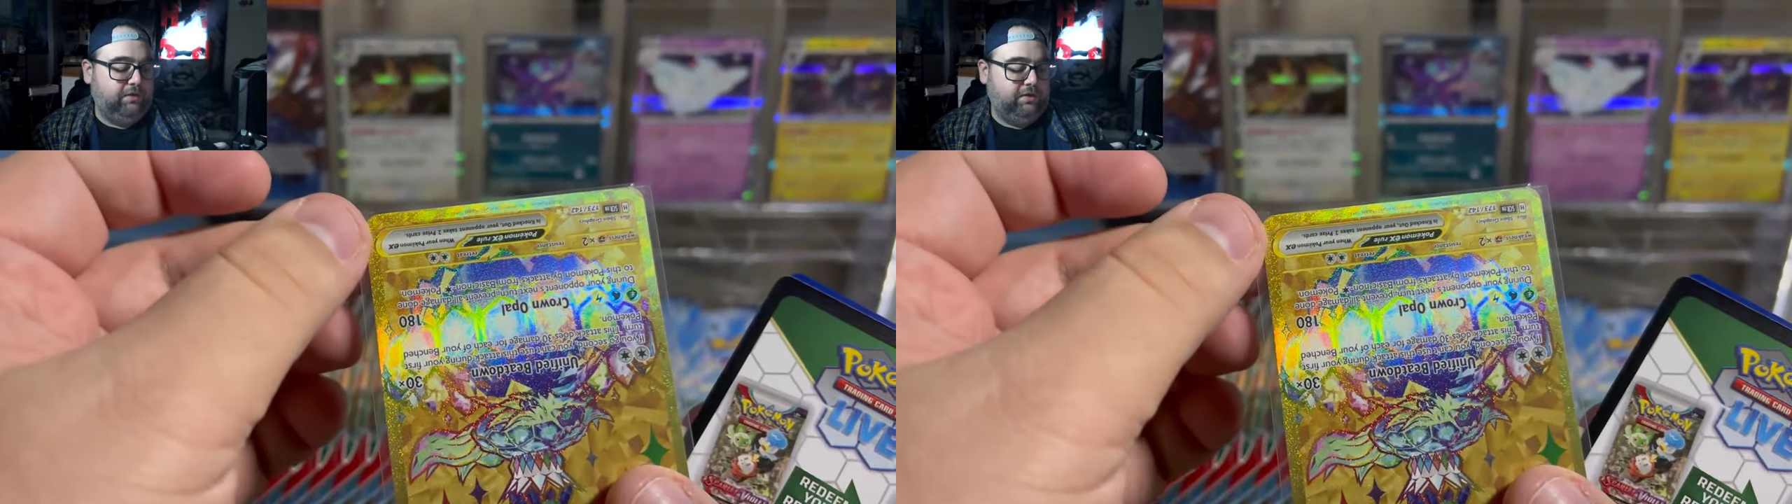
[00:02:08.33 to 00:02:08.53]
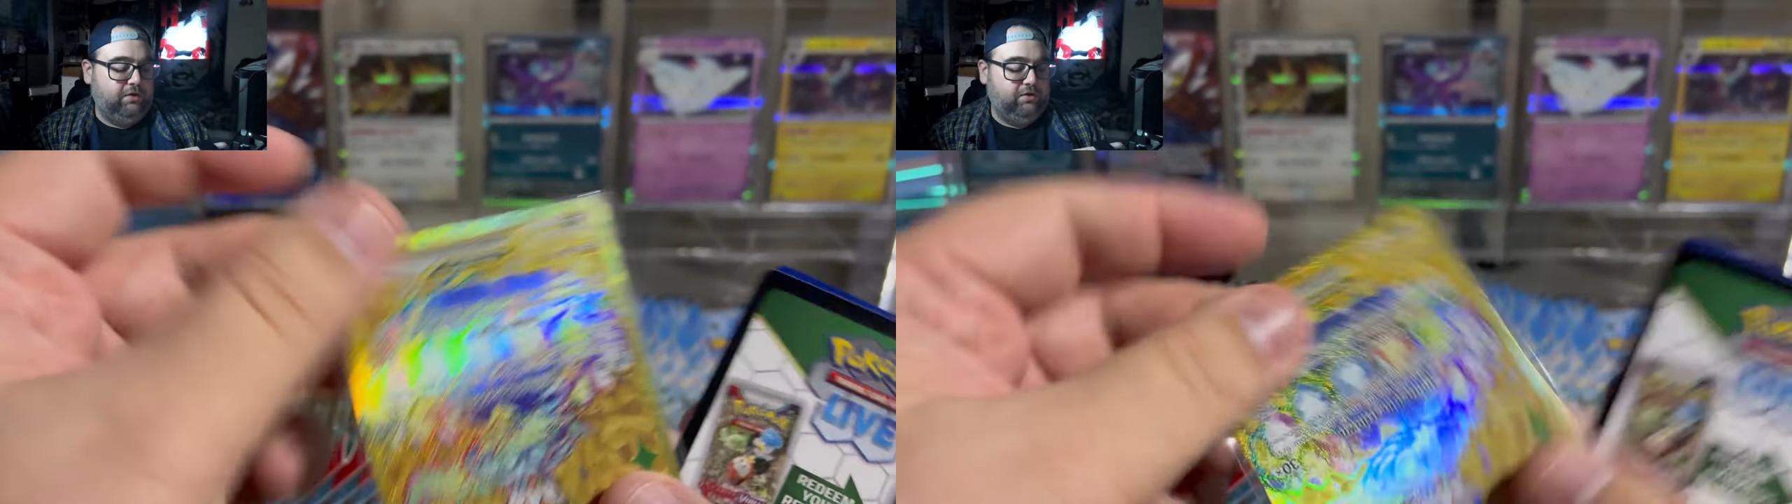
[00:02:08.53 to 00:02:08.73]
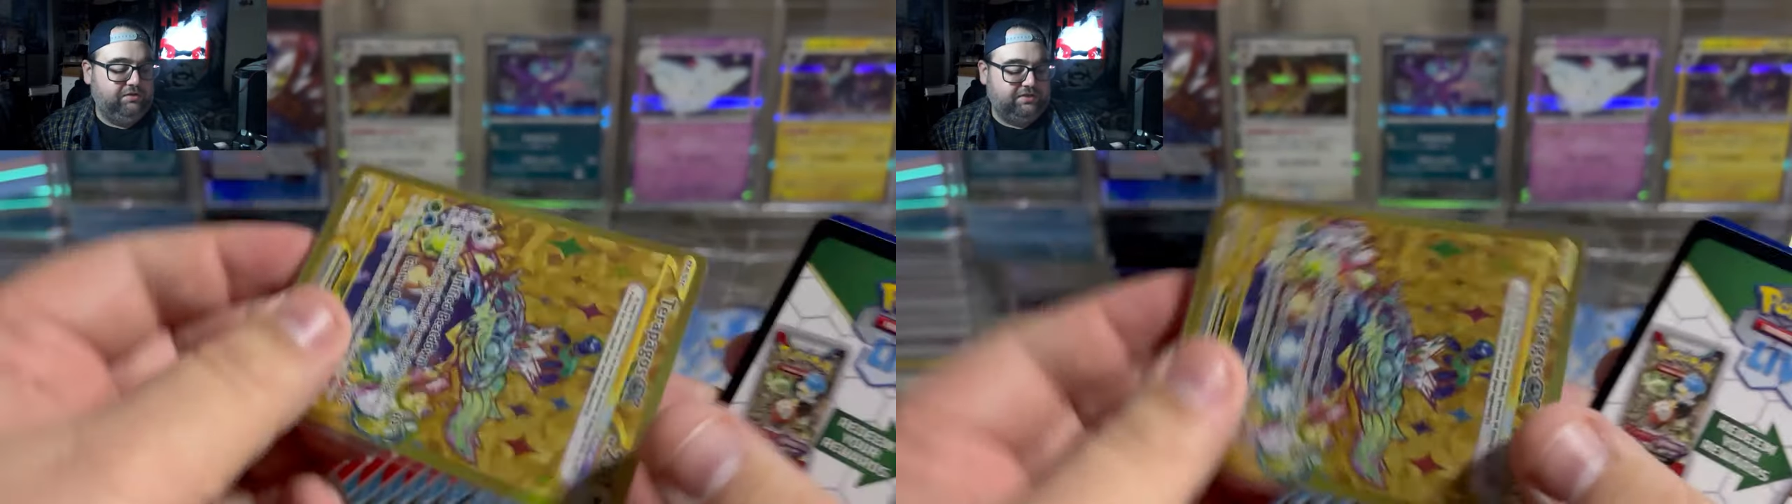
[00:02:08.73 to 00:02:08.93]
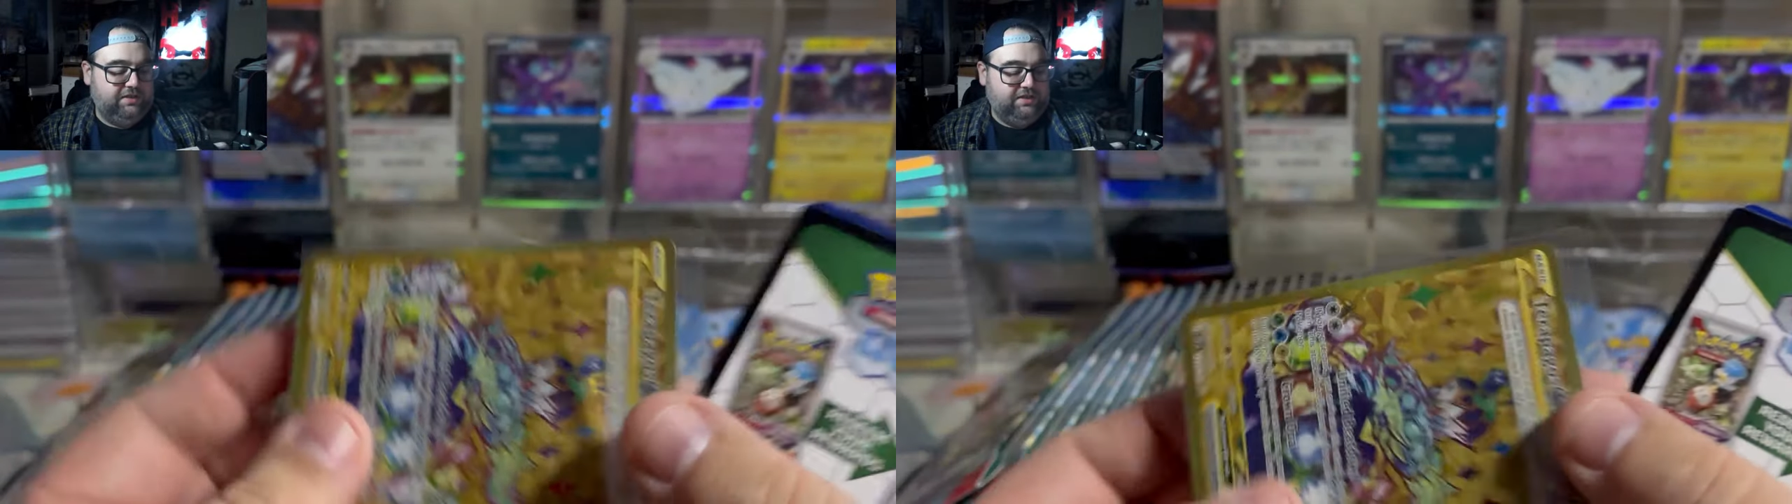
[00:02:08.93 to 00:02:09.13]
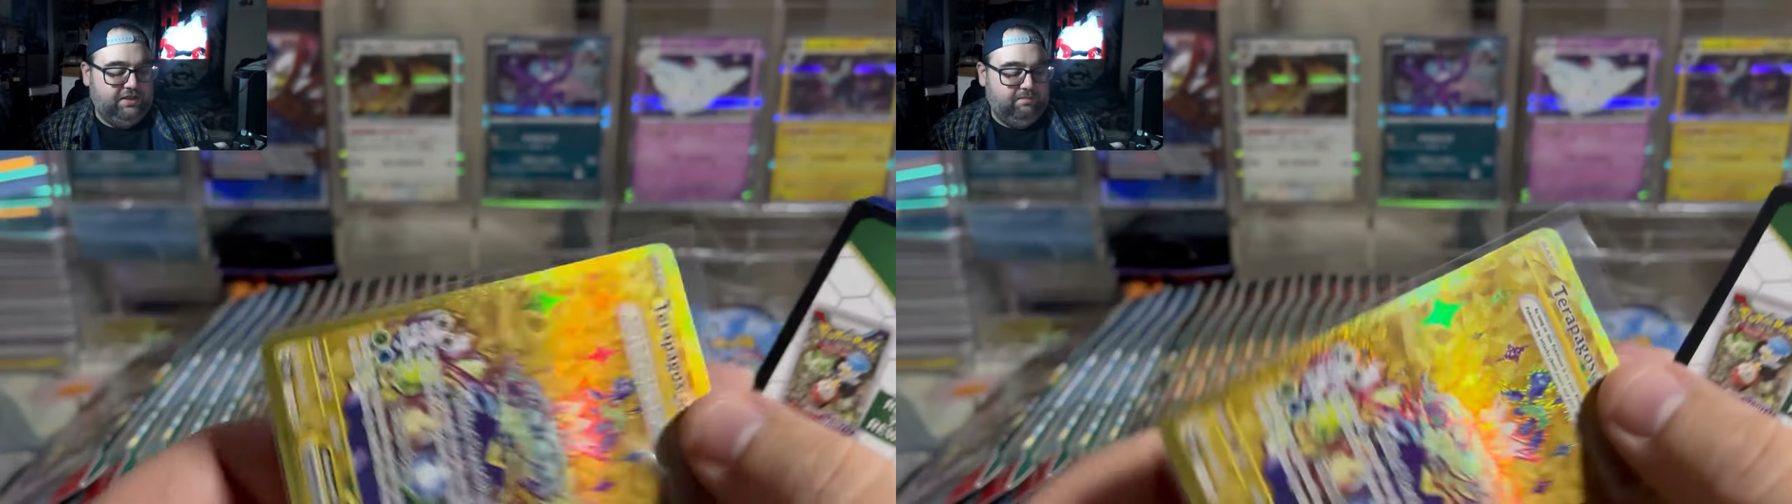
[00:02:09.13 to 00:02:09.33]
You don't
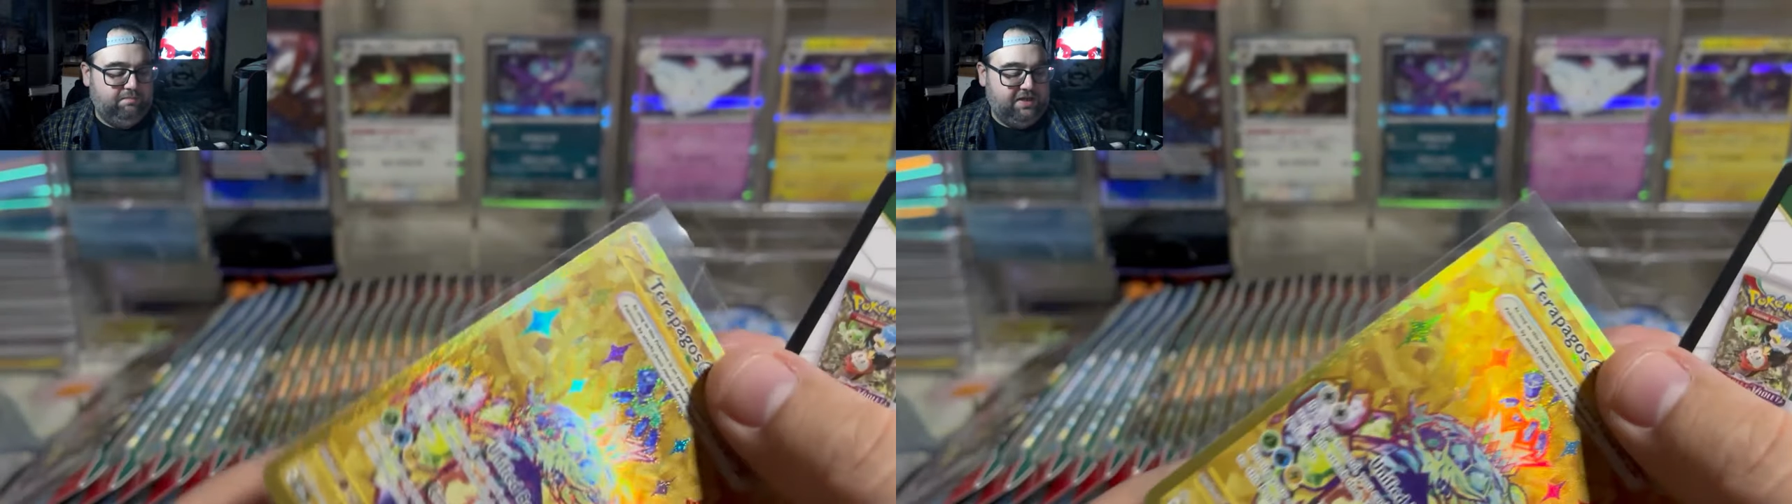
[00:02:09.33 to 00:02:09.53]
see the